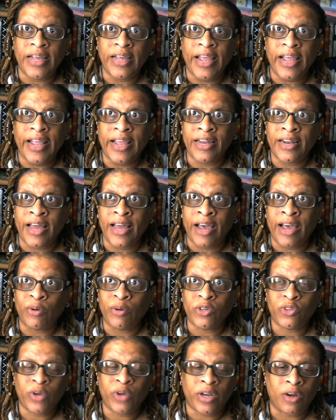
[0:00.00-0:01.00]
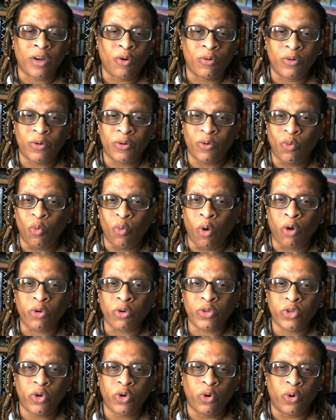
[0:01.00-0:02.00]
And I was trying to
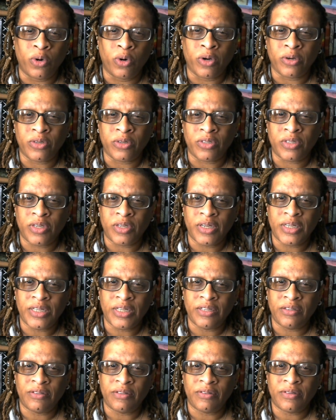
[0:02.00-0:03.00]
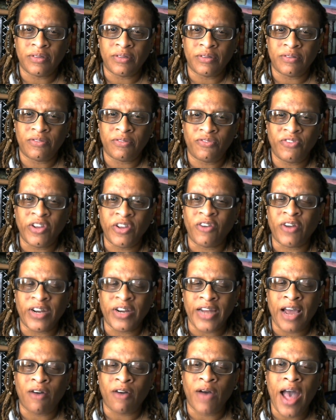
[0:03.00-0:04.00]
work towards
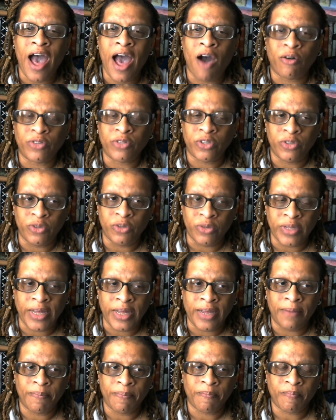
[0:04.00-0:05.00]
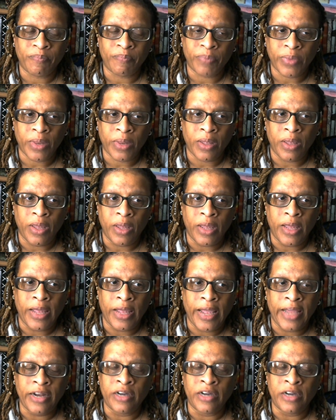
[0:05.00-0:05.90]
figuring out how to do that. And